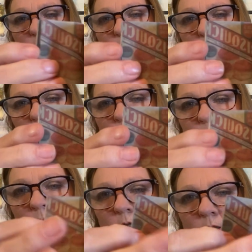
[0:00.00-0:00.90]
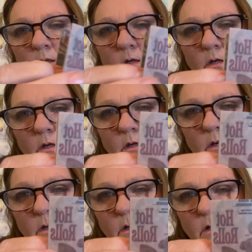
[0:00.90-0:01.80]
they come in a
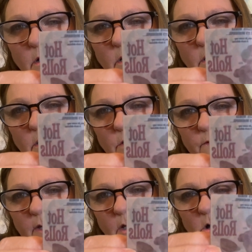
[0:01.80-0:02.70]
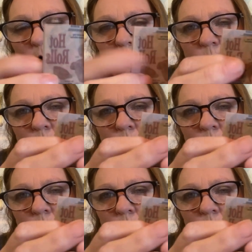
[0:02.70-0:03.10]
little thing, hot